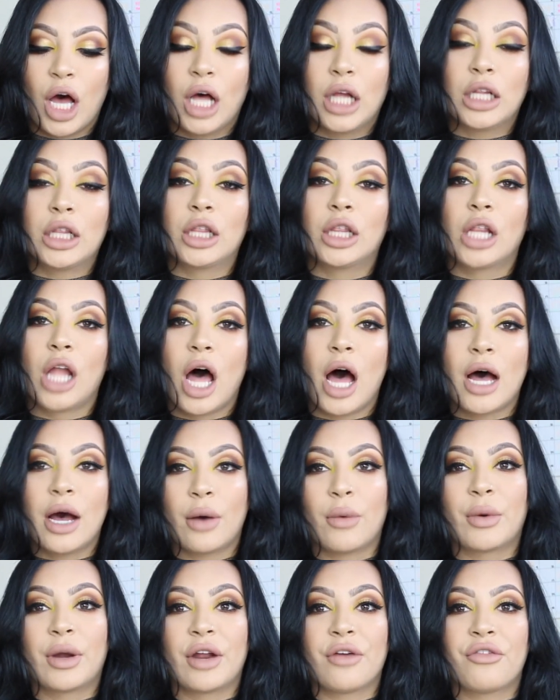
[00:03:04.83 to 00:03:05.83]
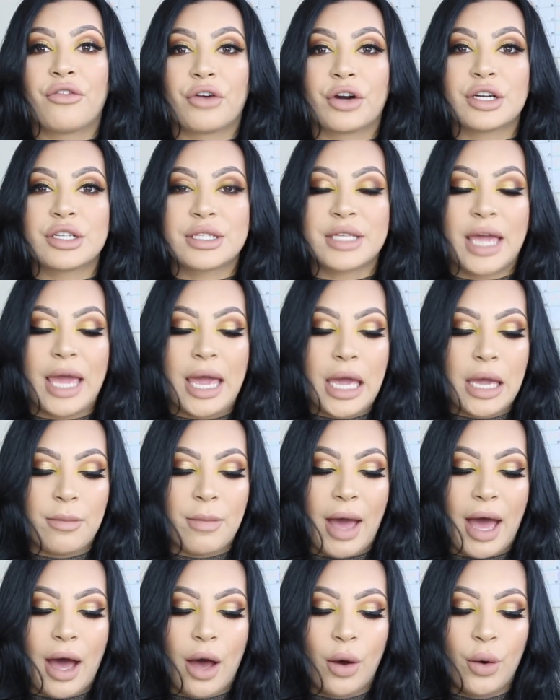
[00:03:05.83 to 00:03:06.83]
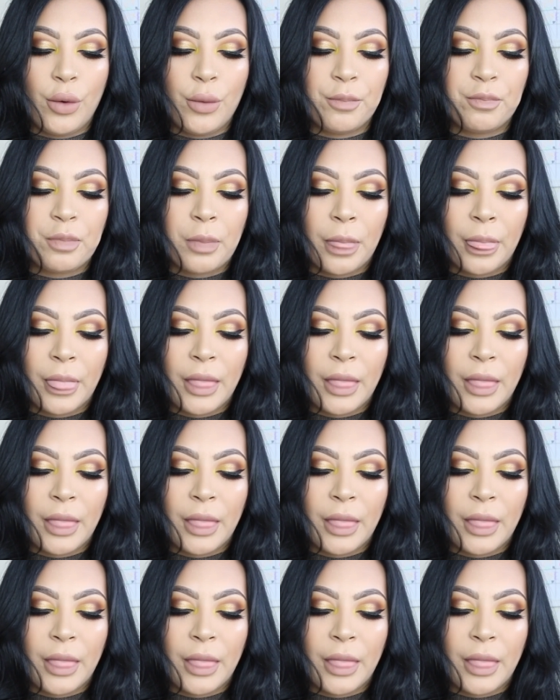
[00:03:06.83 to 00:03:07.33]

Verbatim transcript: a lot when it first came out.